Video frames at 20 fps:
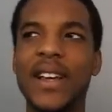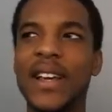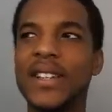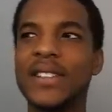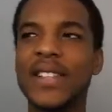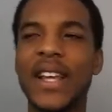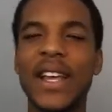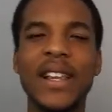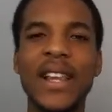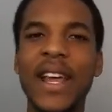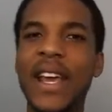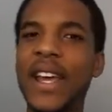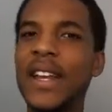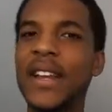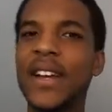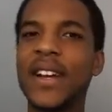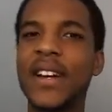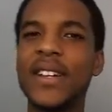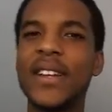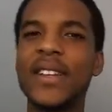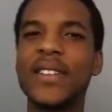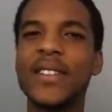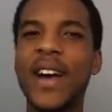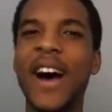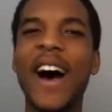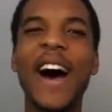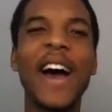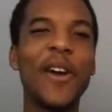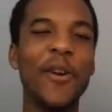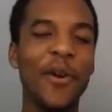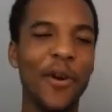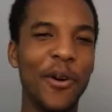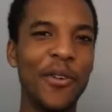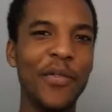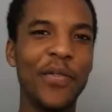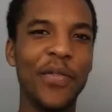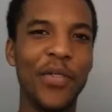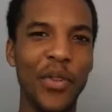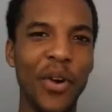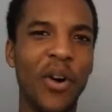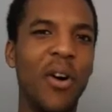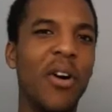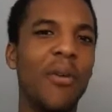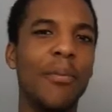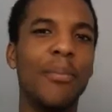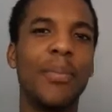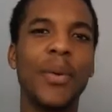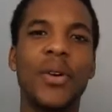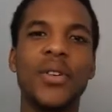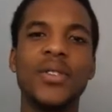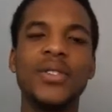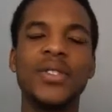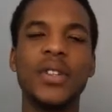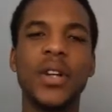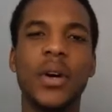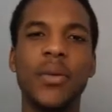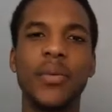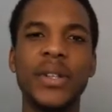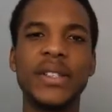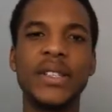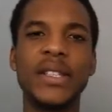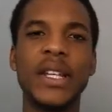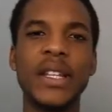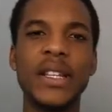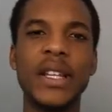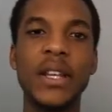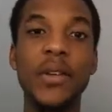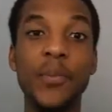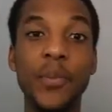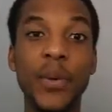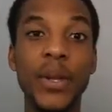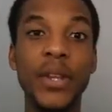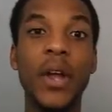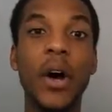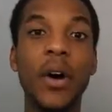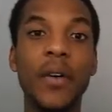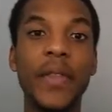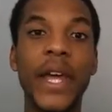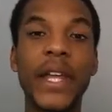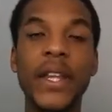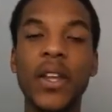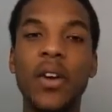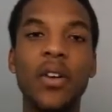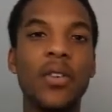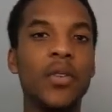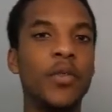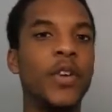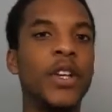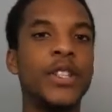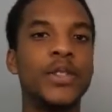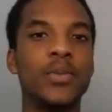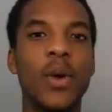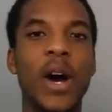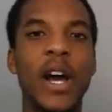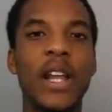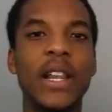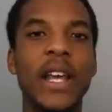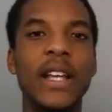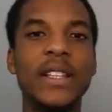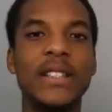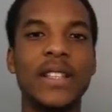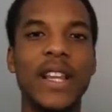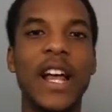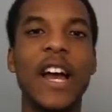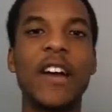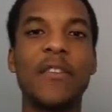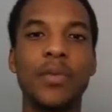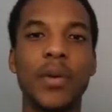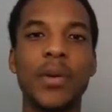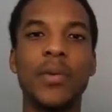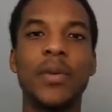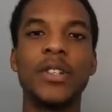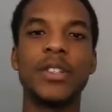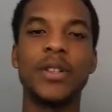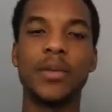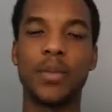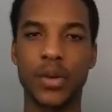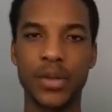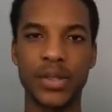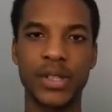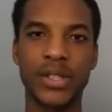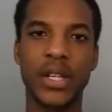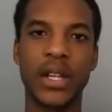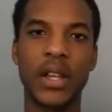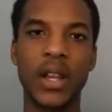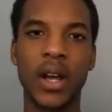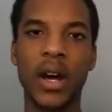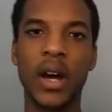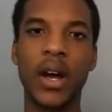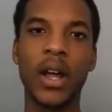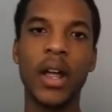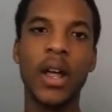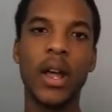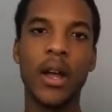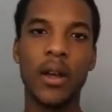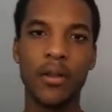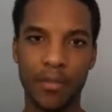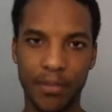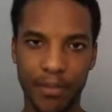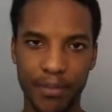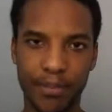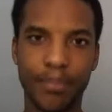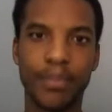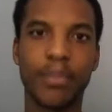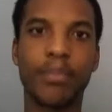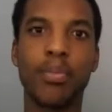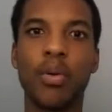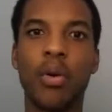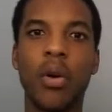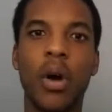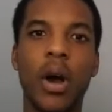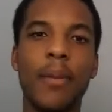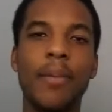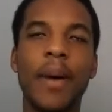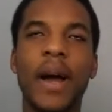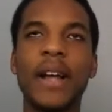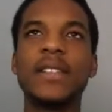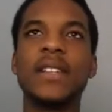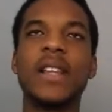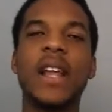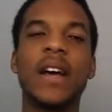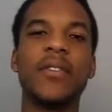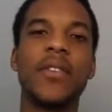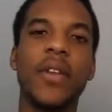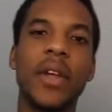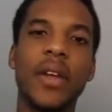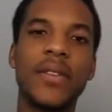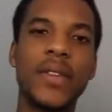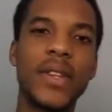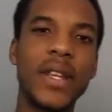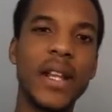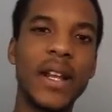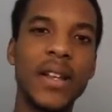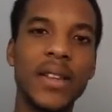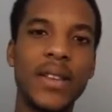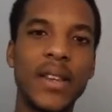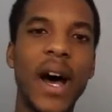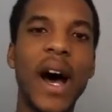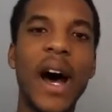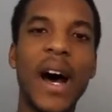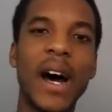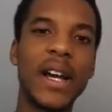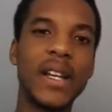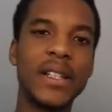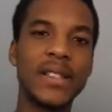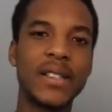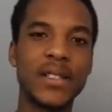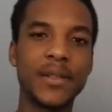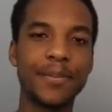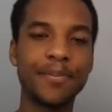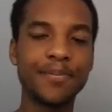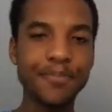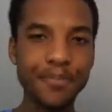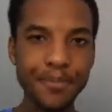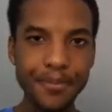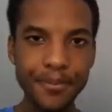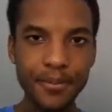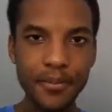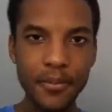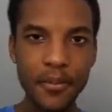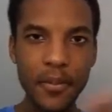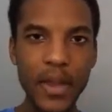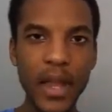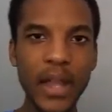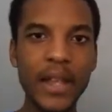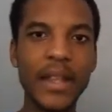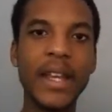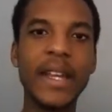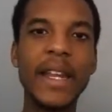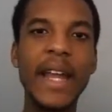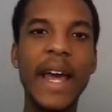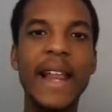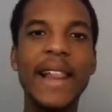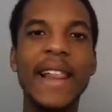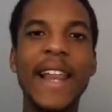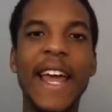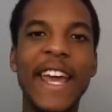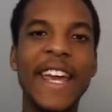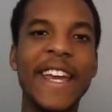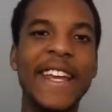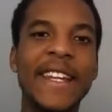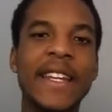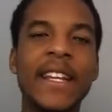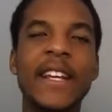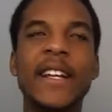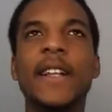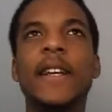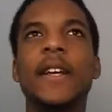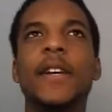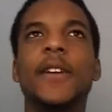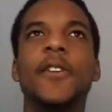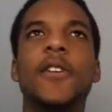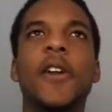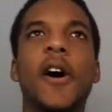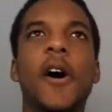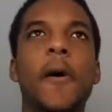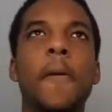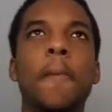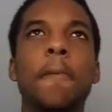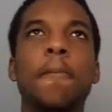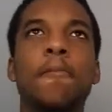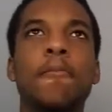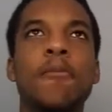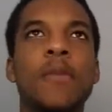is Elaine gonna die or not? Because you know we seen we know that the only reason why Elaine's alive pretty much is because Scylla brought her back to life. So if Scylla dies, then Elaine, you know,